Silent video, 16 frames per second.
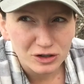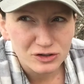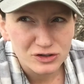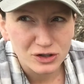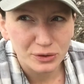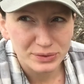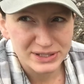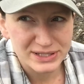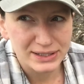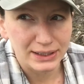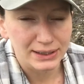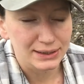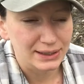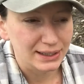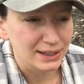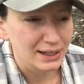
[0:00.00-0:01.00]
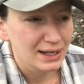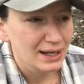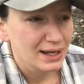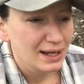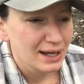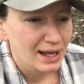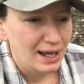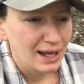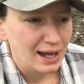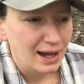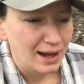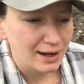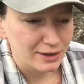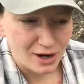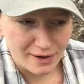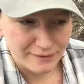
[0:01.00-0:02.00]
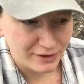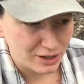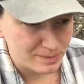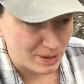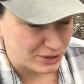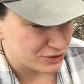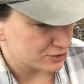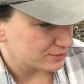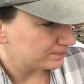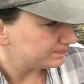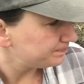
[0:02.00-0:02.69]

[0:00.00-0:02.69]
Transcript: so slightly, not very much.